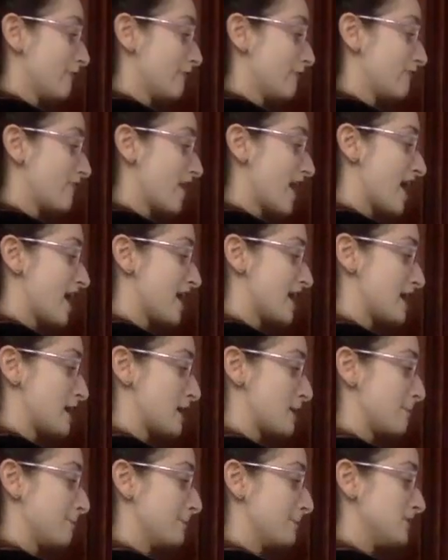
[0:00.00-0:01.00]

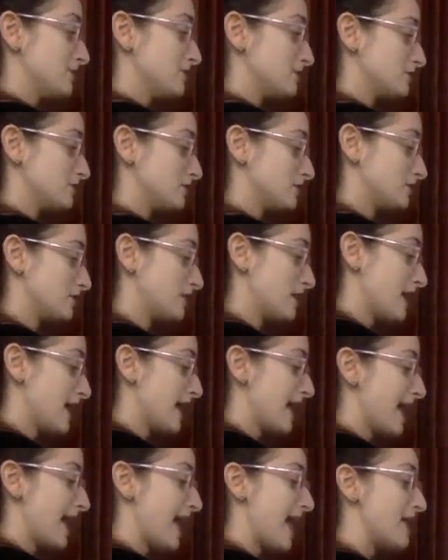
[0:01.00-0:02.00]
fame,
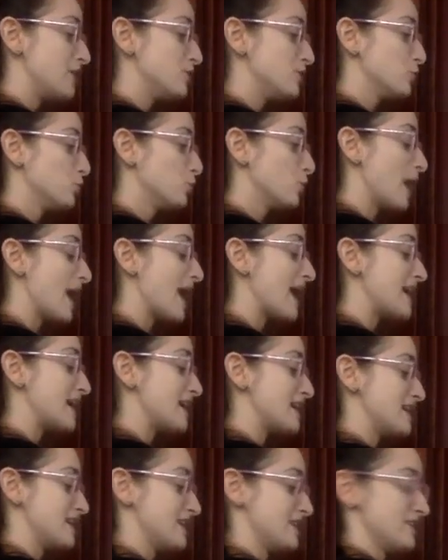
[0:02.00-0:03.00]
and
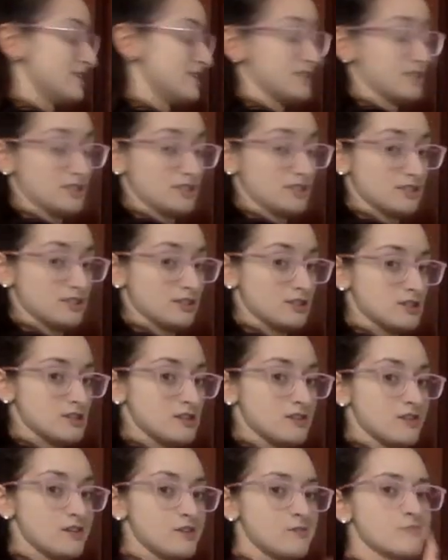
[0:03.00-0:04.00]
wade.
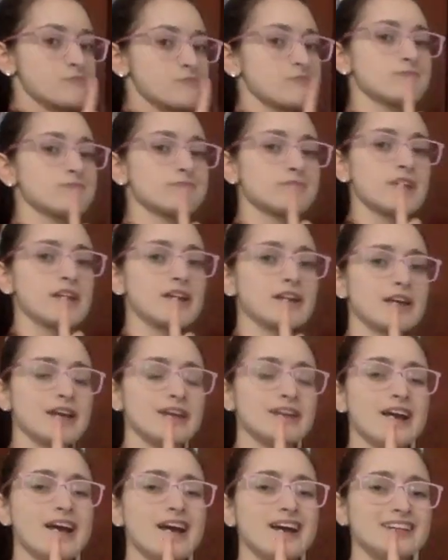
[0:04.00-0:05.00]
Can
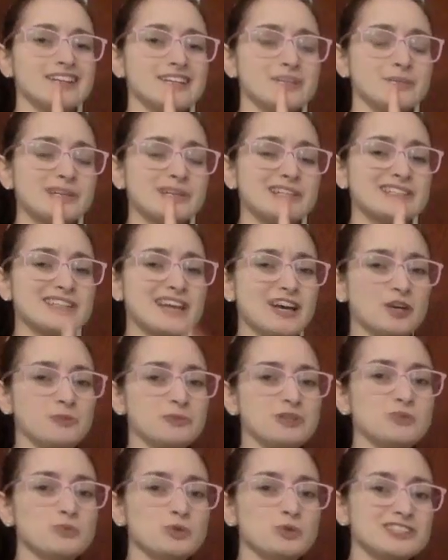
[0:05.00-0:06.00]
anyone tell
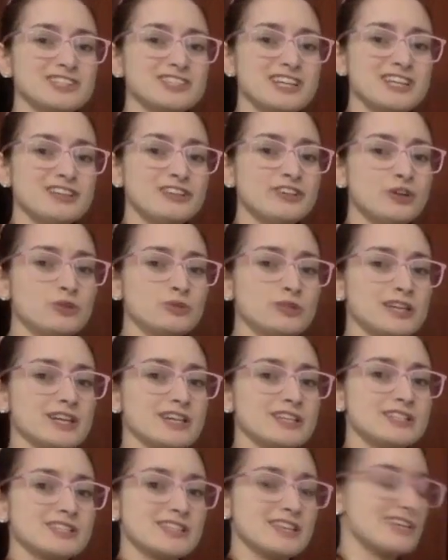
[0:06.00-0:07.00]
me what they
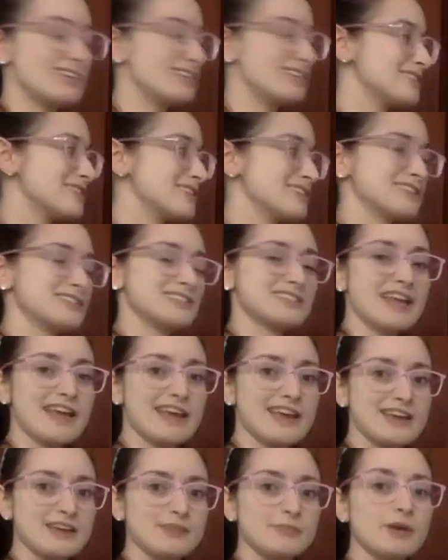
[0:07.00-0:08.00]
notice is the
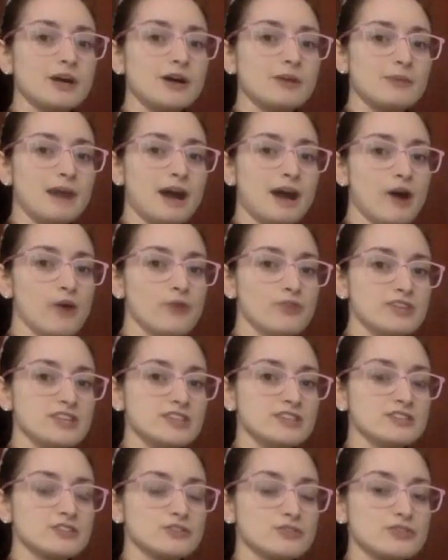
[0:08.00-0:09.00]
same about
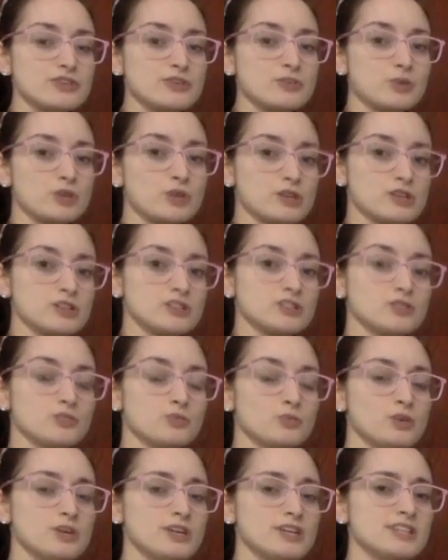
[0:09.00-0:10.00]
these three words?
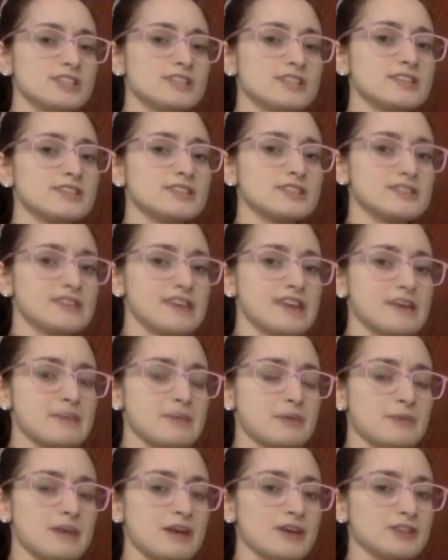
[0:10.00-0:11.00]
What is the same
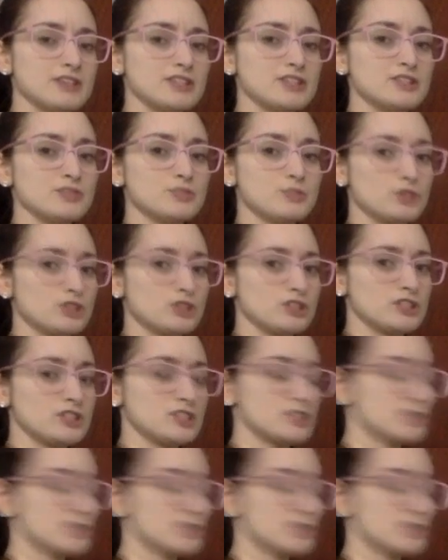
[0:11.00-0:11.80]
about these words?